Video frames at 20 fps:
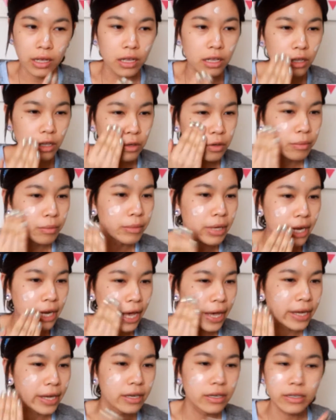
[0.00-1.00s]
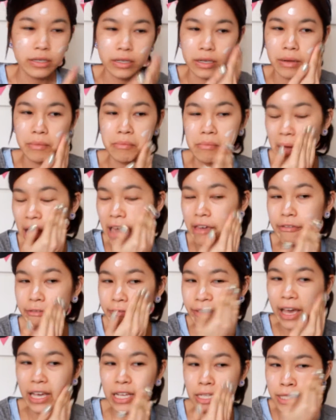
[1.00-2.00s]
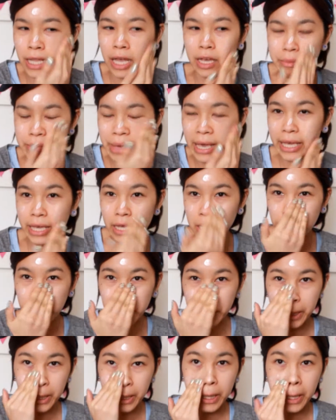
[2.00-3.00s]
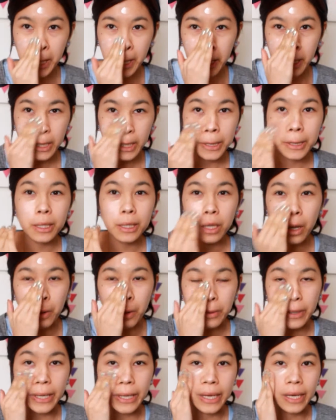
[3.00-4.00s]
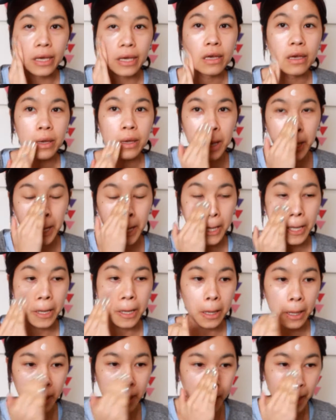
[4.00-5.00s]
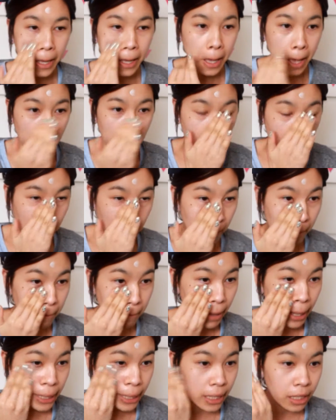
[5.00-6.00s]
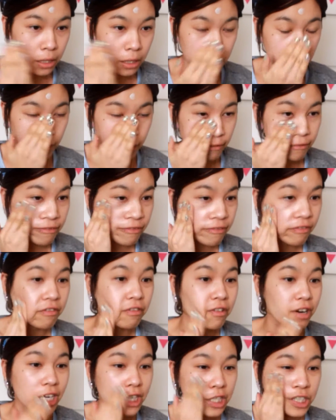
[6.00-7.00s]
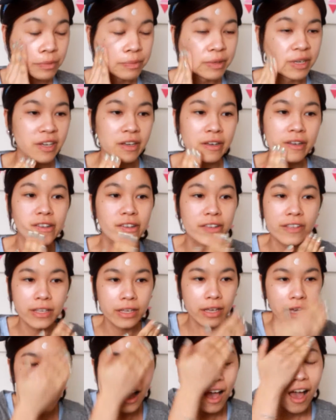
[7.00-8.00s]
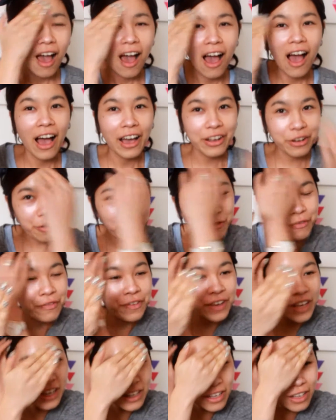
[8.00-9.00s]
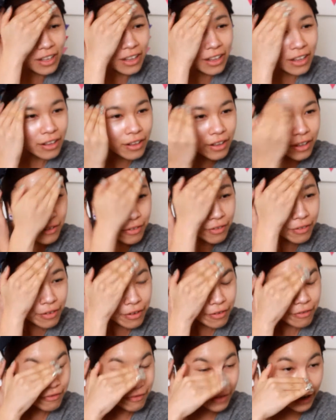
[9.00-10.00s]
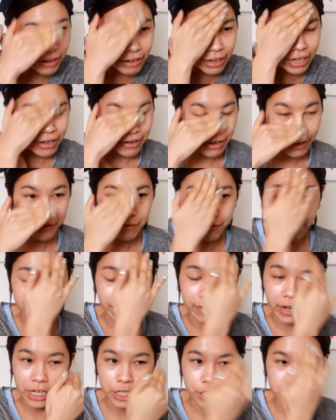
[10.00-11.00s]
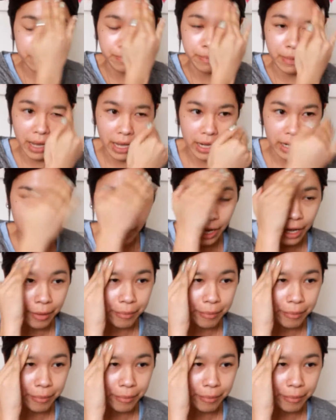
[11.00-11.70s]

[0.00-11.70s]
illuminate my face, like make it look glowy, make it look fresh, because I don't feel very fresh, but